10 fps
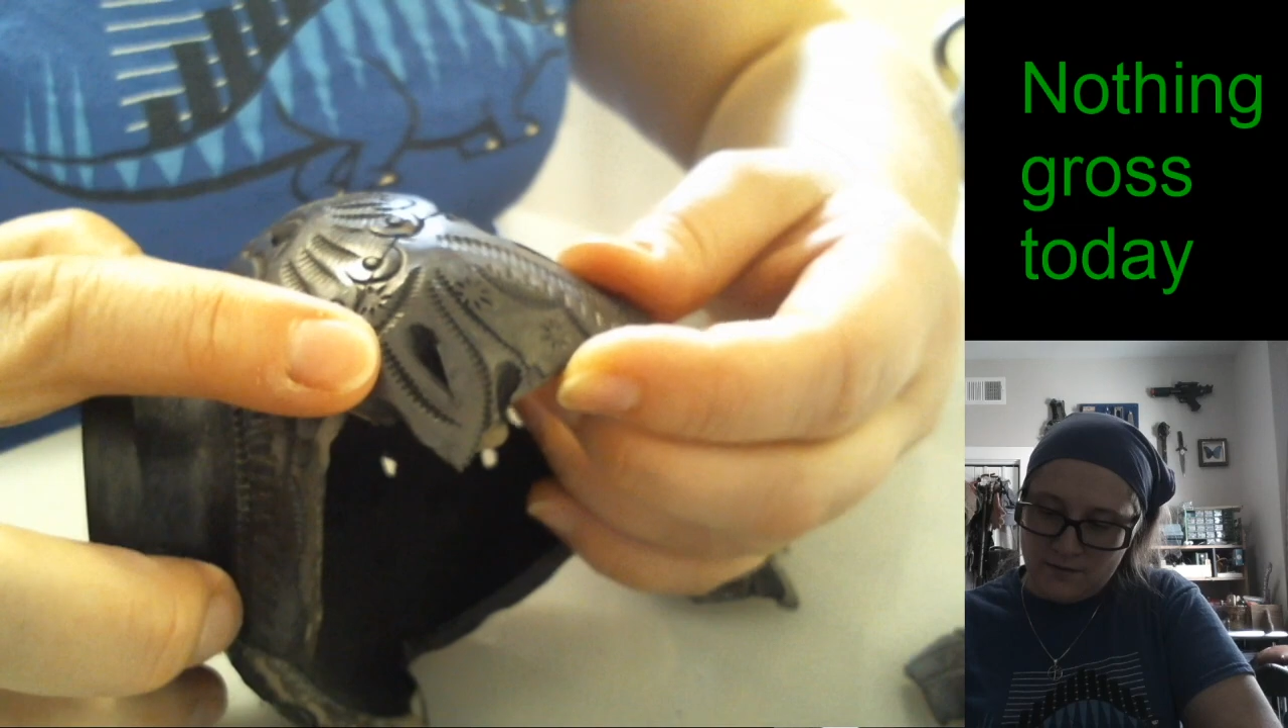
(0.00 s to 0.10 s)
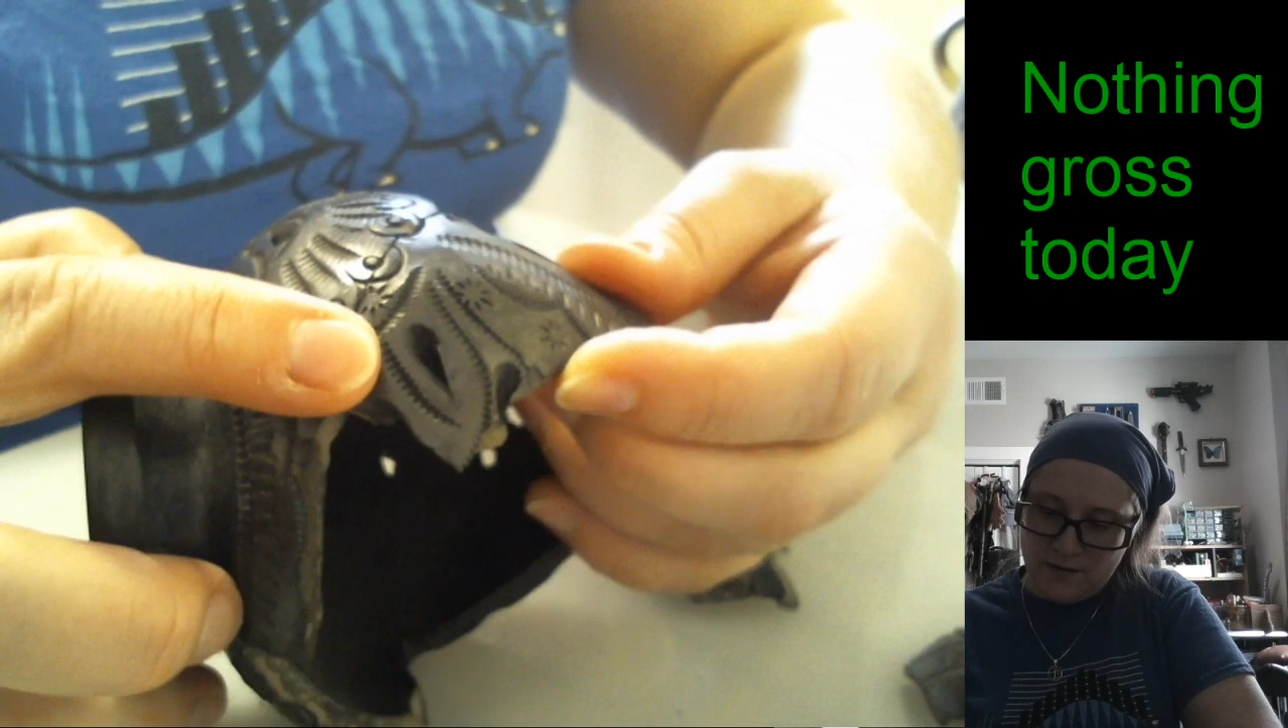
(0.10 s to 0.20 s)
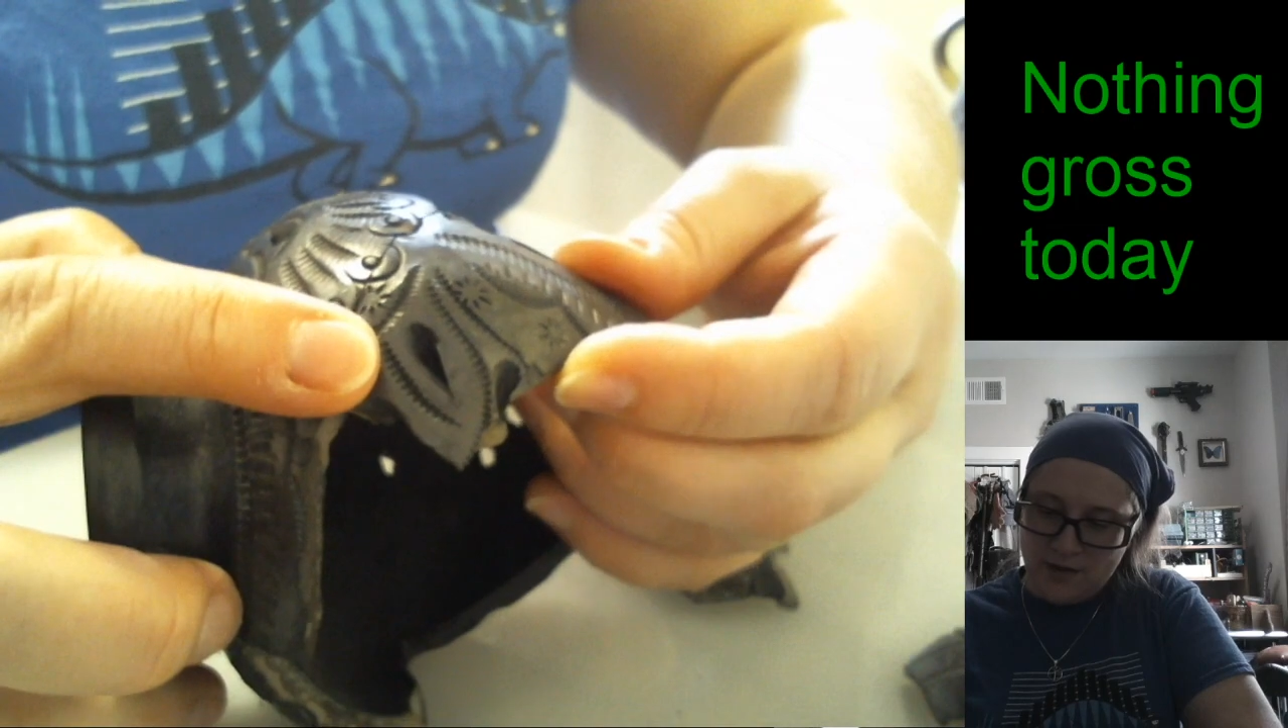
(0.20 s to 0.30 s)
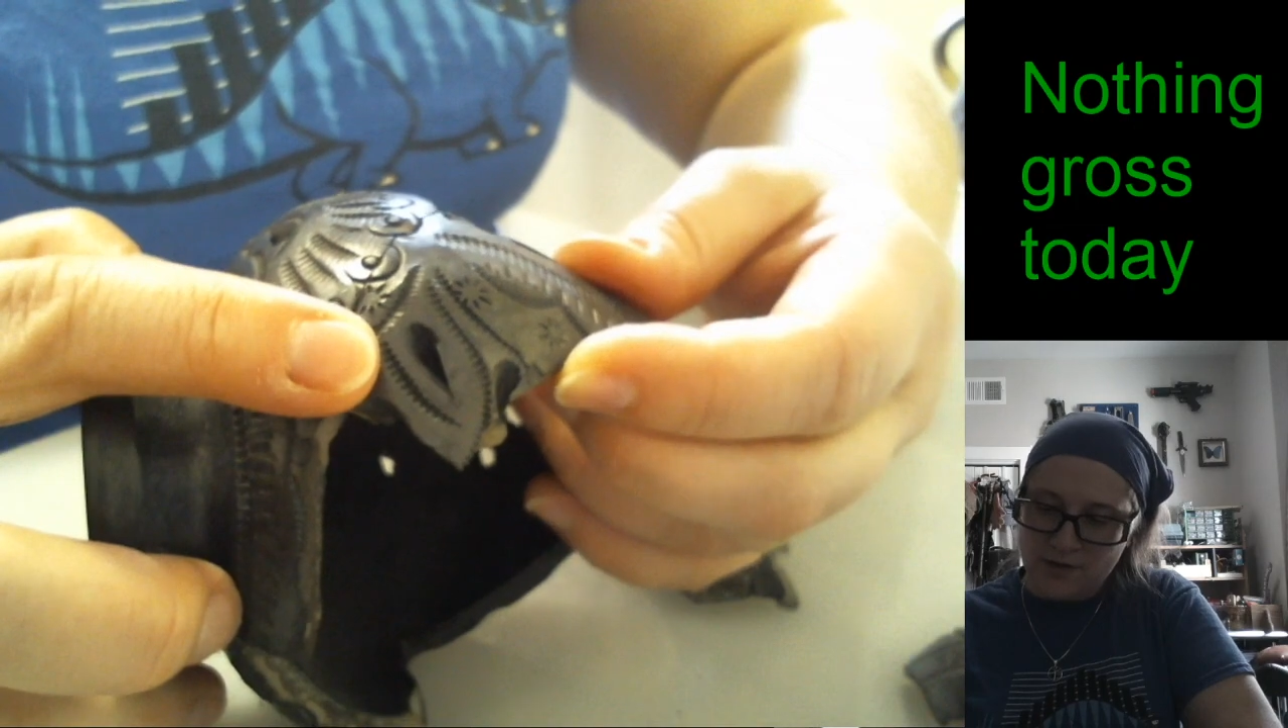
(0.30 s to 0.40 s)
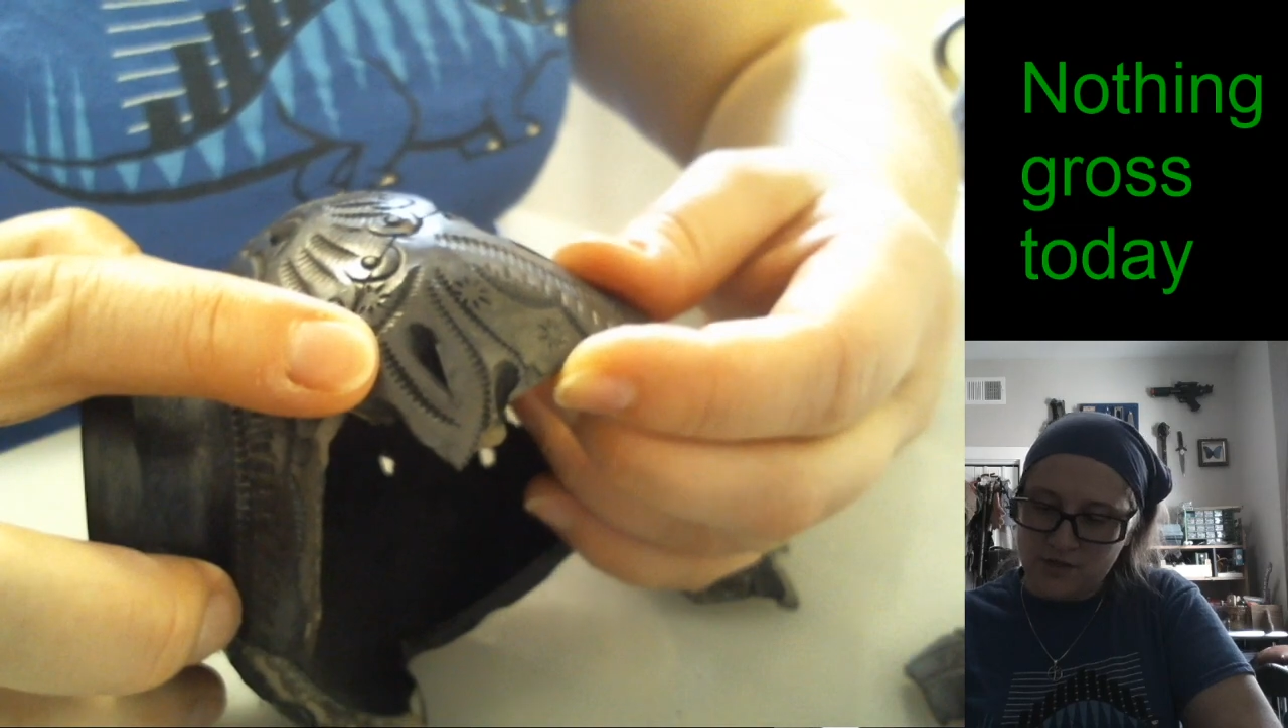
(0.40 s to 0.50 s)

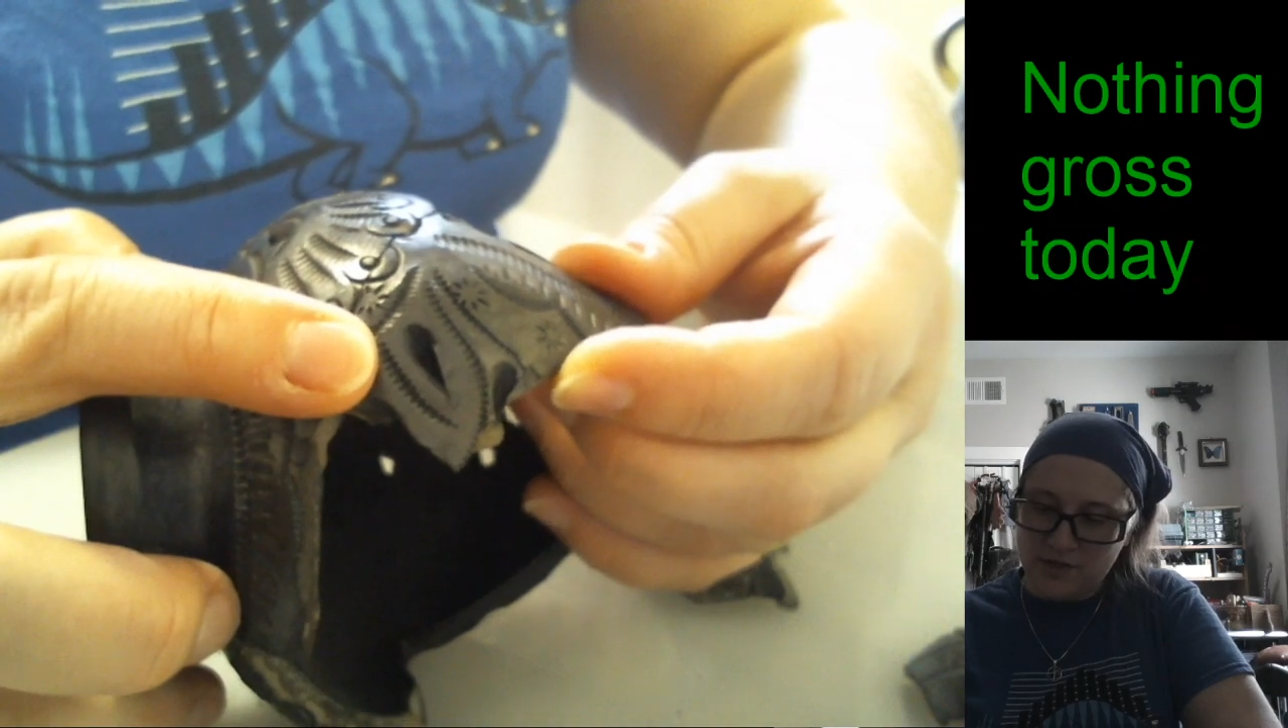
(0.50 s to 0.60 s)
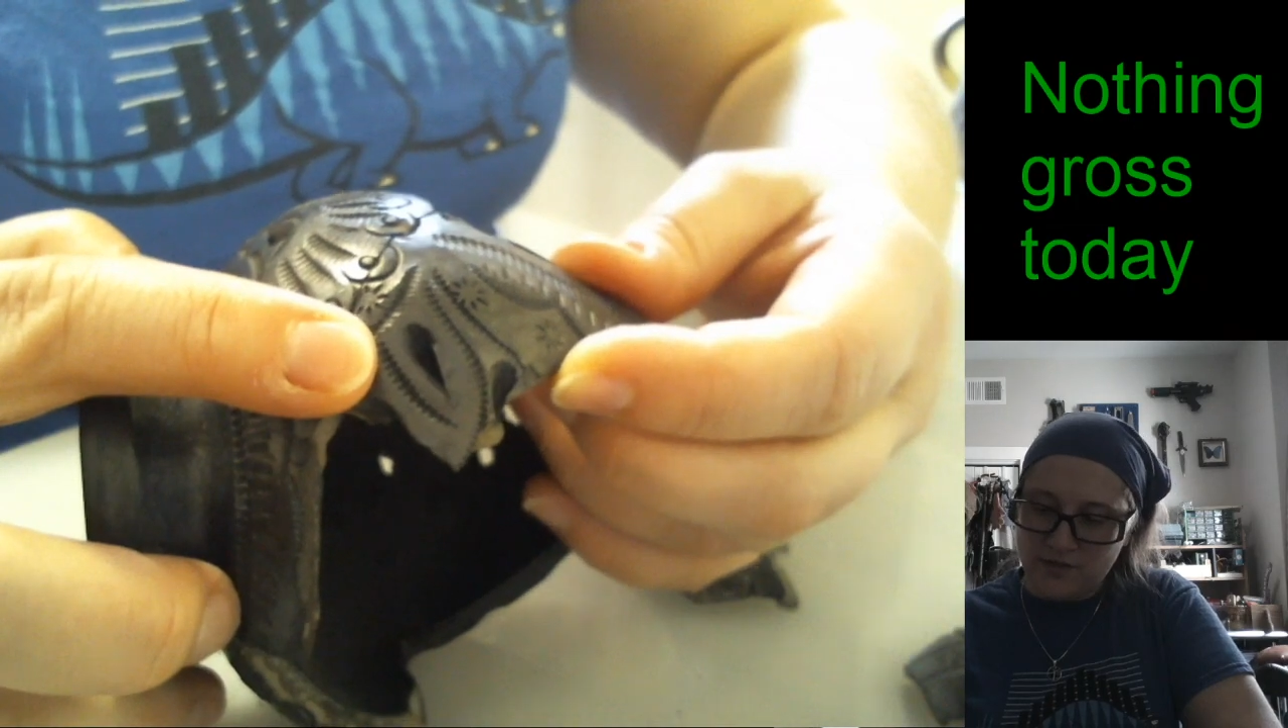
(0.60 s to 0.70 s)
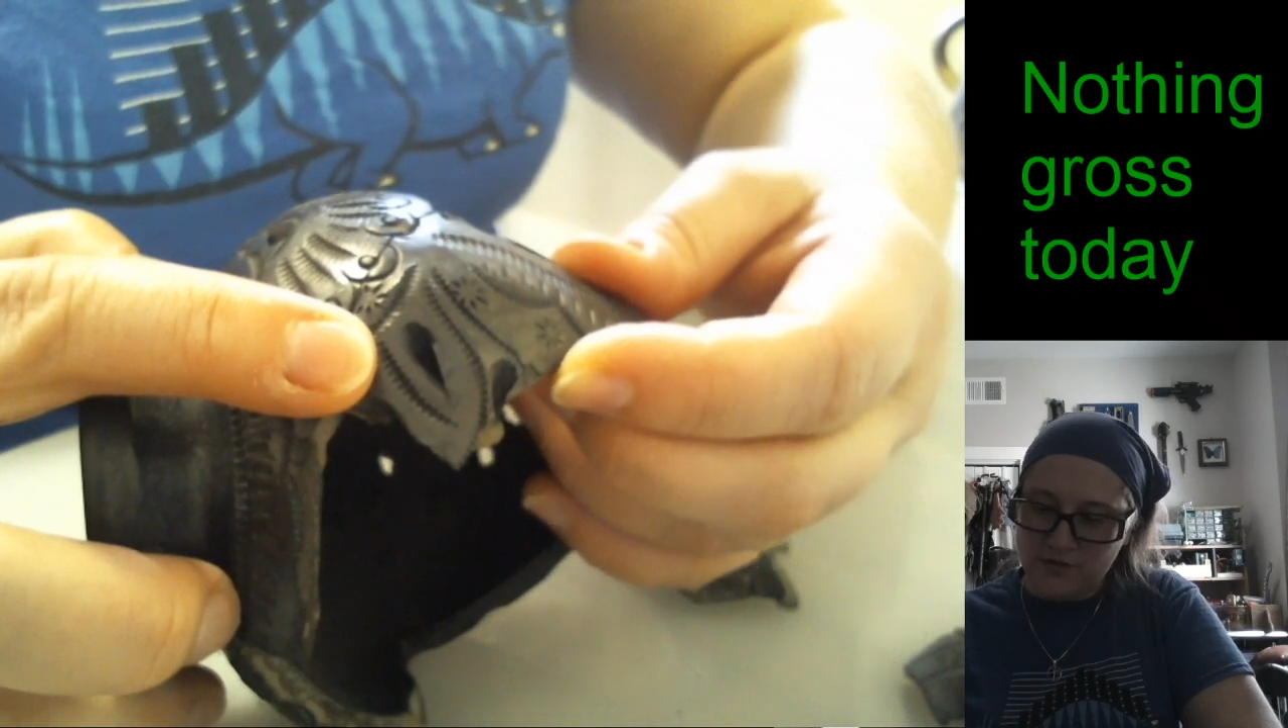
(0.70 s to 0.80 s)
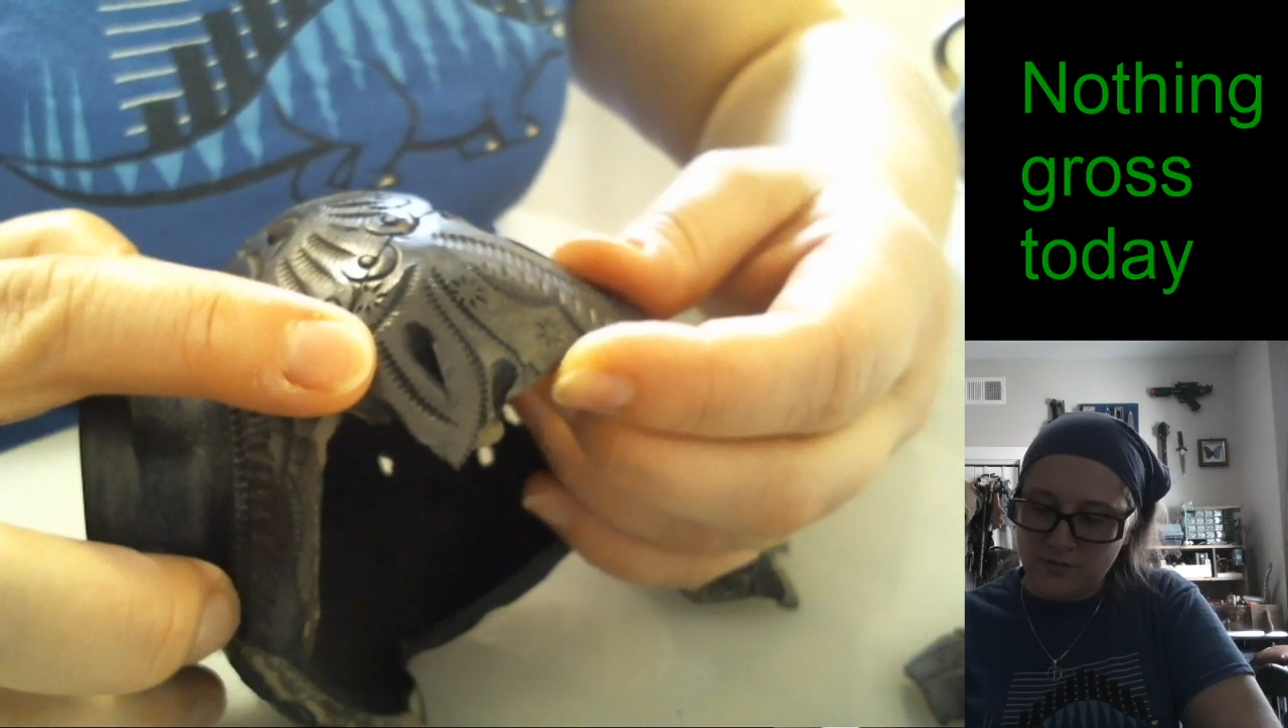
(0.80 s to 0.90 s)
The edges on this